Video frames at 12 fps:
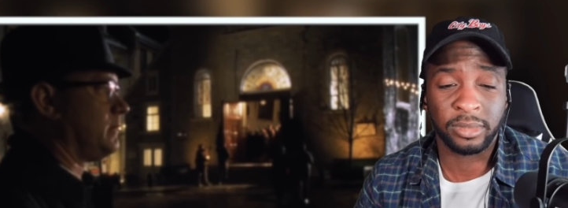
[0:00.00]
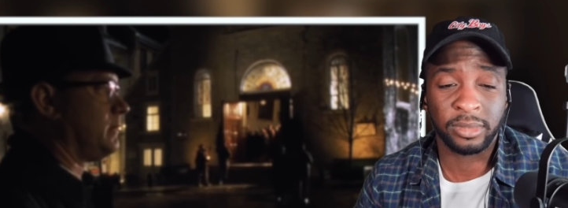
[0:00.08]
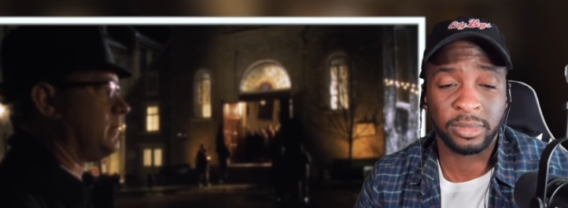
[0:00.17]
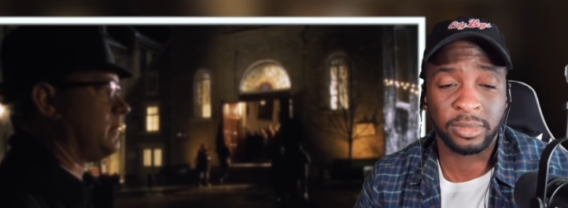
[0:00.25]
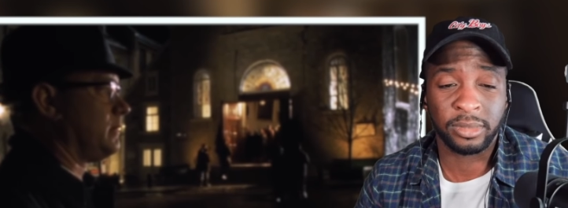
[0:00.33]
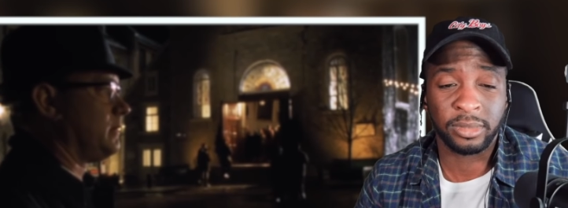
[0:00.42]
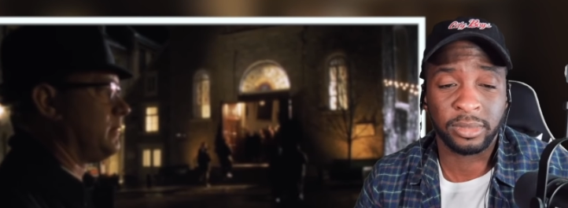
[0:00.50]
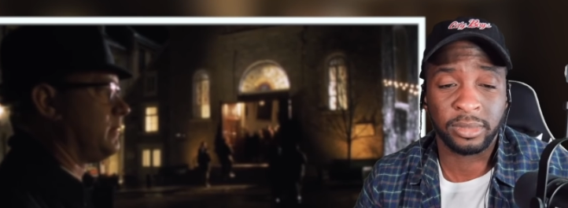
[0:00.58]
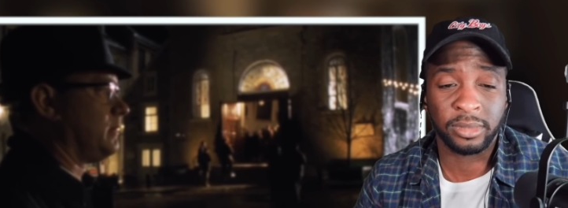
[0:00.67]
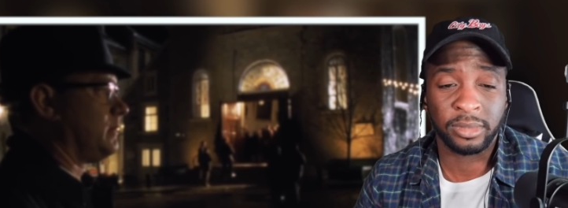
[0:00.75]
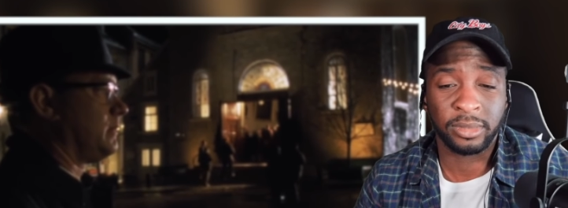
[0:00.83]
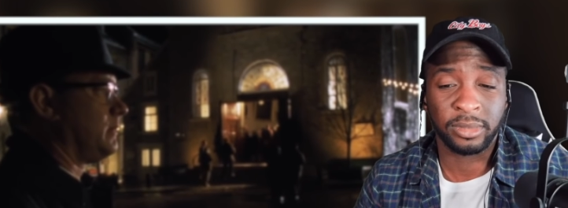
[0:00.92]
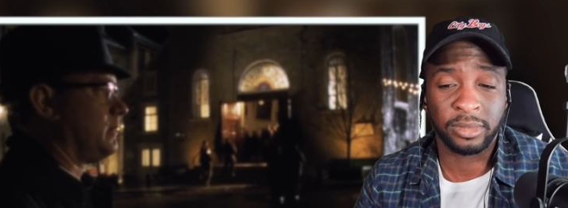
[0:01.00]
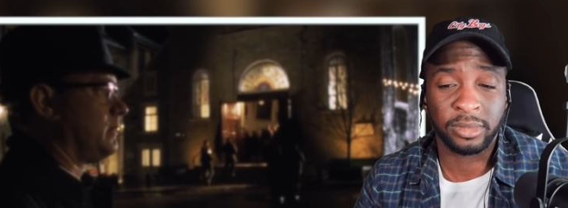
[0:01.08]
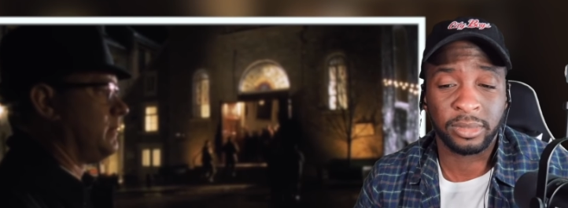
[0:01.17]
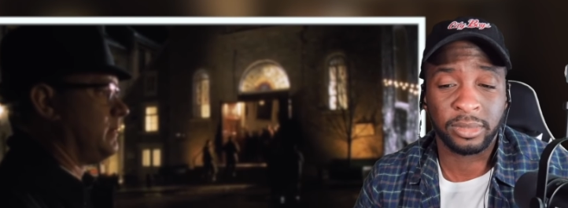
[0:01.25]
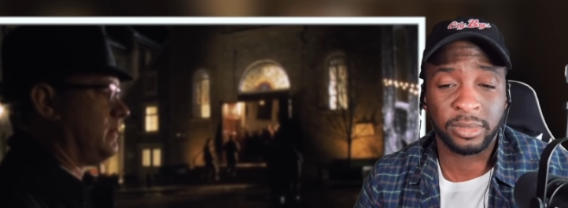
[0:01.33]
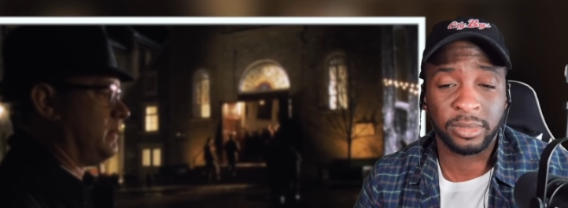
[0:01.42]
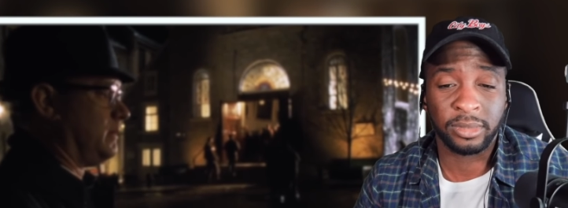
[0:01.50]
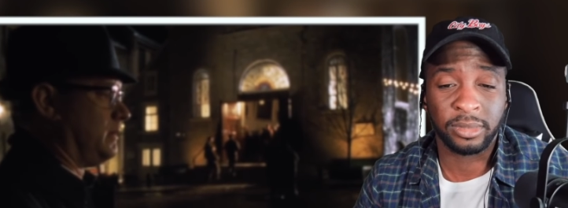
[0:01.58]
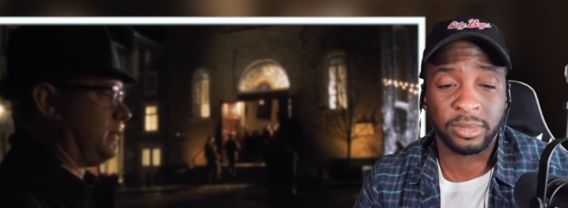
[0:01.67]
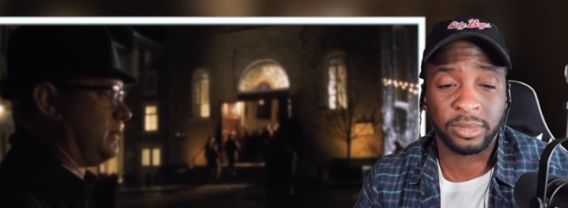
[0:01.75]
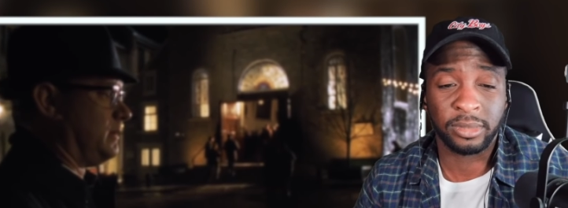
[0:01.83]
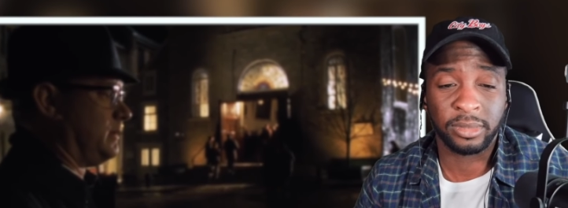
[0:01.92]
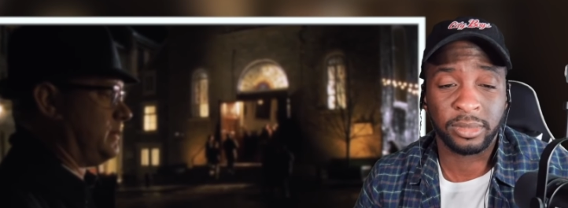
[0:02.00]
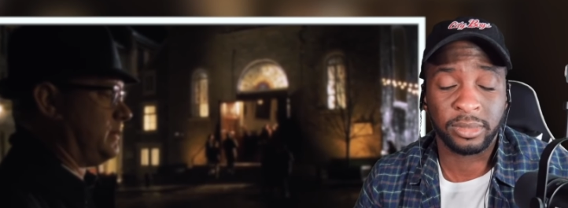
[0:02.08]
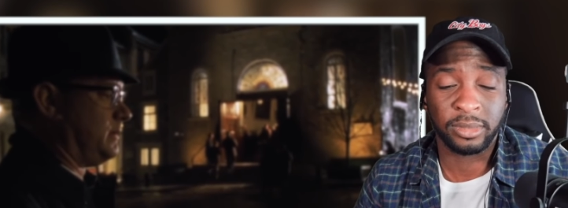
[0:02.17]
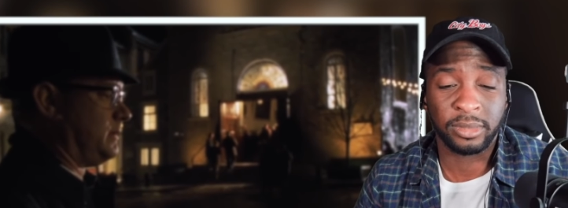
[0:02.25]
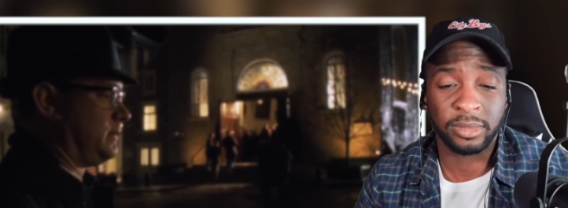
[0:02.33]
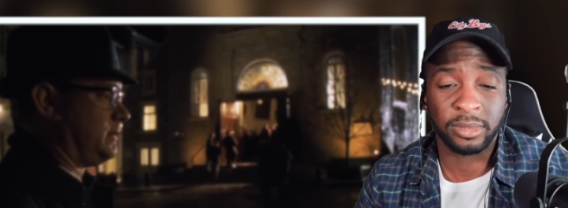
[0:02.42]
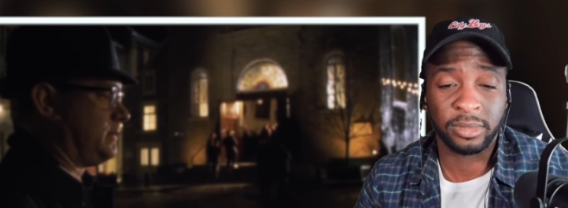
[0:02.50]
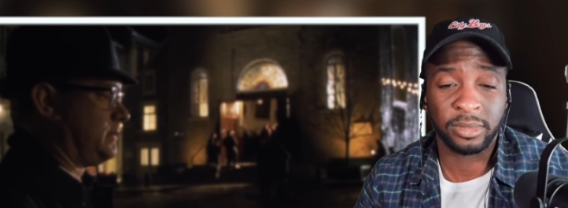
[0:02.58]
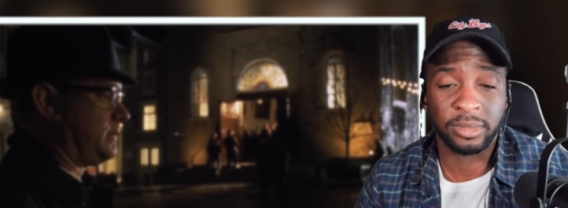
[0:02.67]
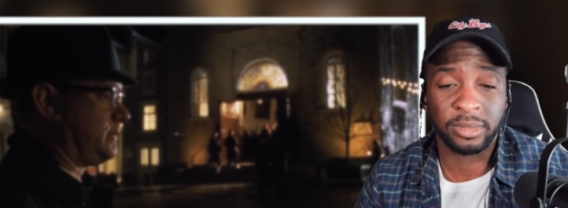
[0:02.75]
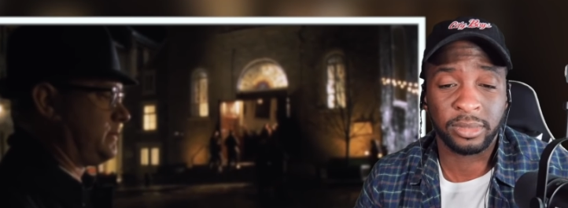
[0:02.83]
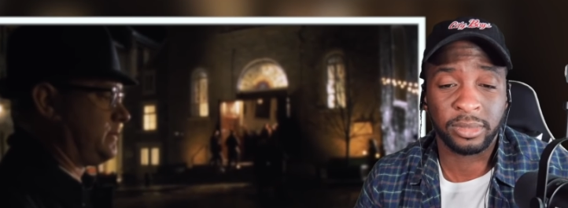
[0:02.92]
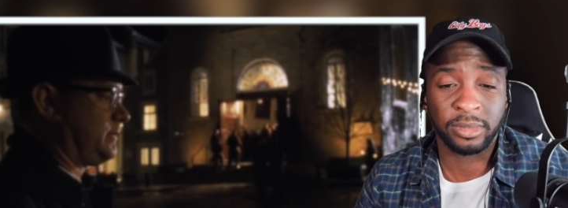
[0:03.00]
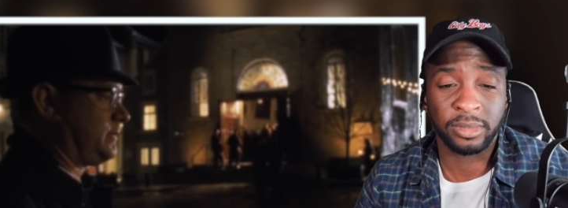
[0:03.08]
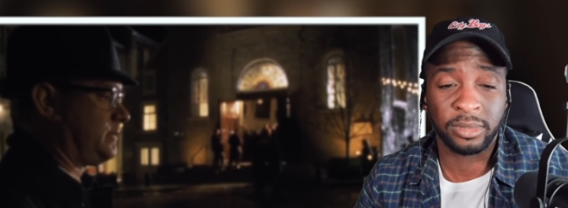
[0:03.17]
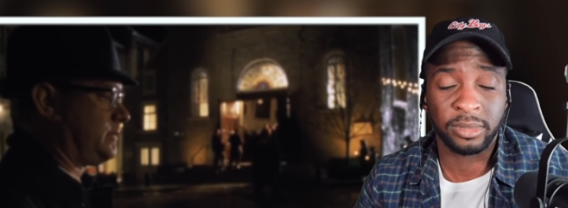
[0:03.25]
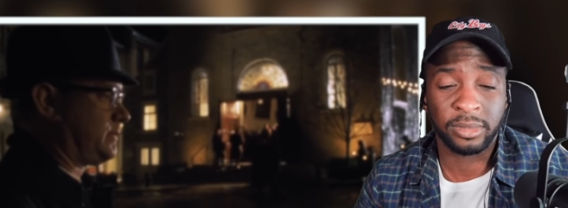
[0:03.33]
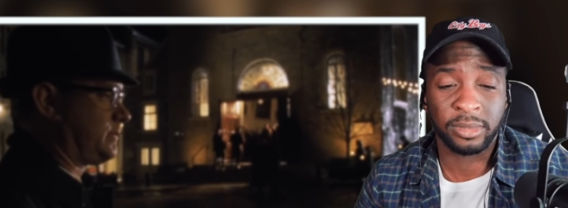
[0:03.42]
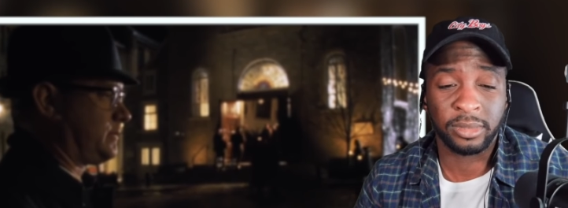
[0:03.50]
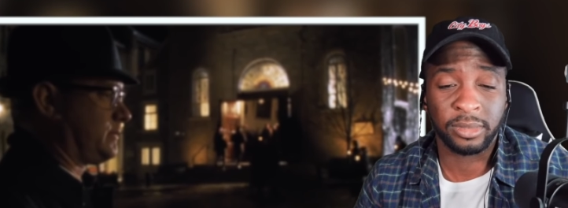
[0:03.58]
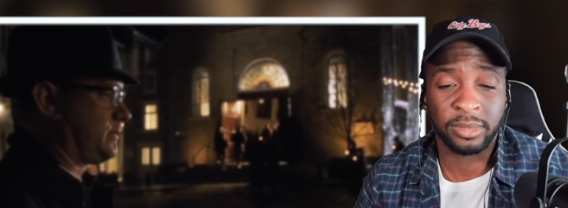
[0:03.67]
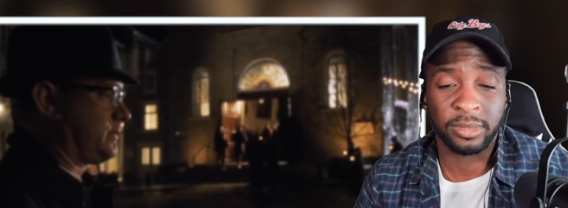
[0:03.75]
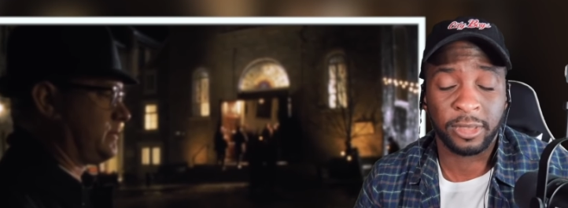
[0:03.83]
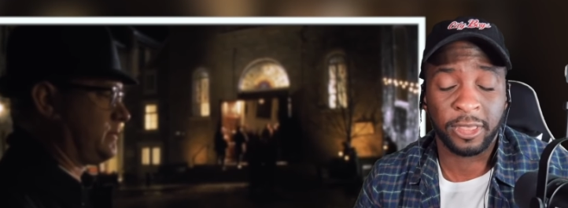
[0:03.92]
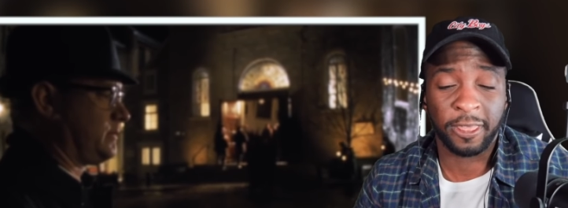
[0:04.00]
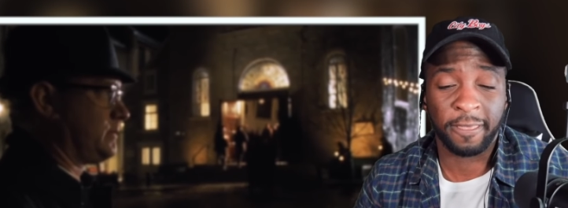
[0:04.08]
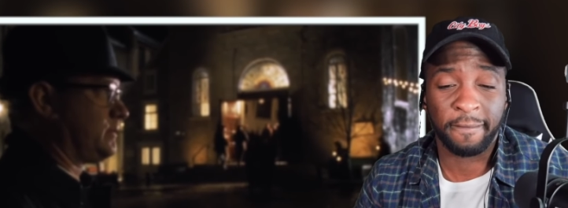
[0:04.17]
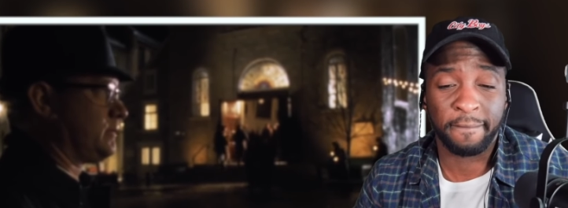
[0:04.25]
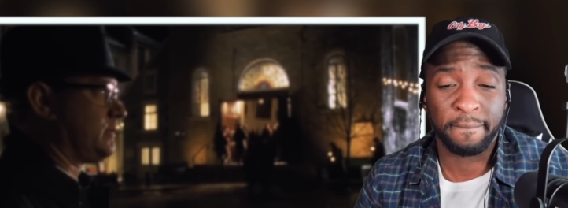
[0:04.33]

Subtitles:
Nobody speaks.